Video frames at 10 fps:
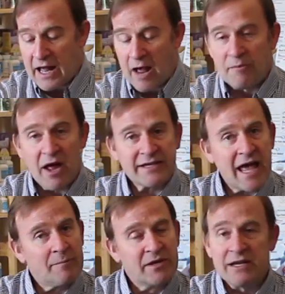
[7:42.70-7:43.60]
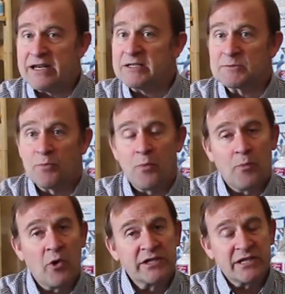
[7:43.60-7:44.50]
I'm not tapping any
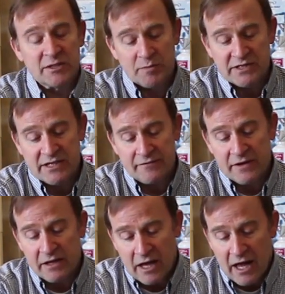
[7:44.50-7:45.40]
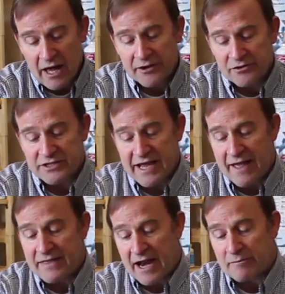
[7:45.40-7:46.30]
point in specific.
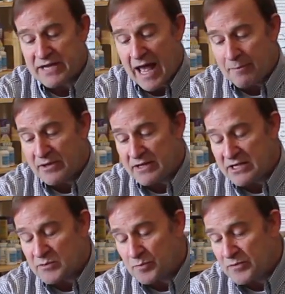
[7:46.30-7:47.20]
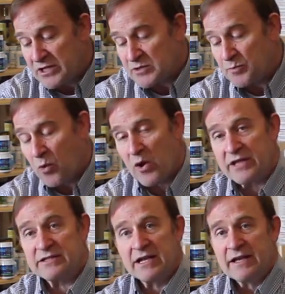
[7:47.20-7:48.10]
Understand that I'm tapping these
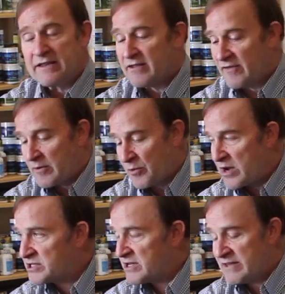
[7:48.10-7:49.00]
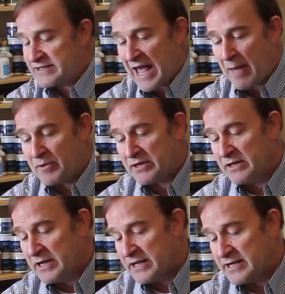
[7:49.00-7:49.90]
points. The vibration, the tapping
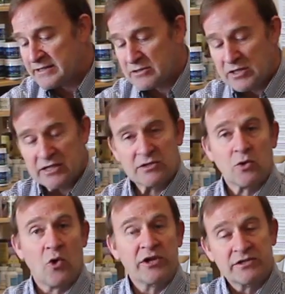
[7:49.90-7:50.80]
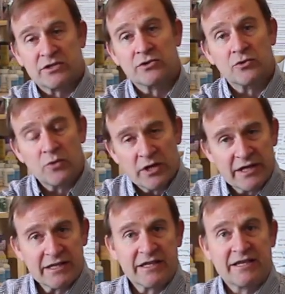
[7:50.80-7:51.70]
is going to
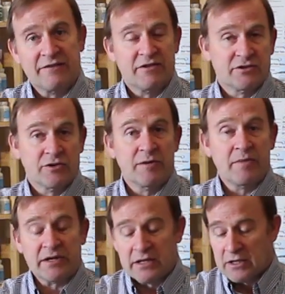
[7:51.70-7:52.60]
give the treatment.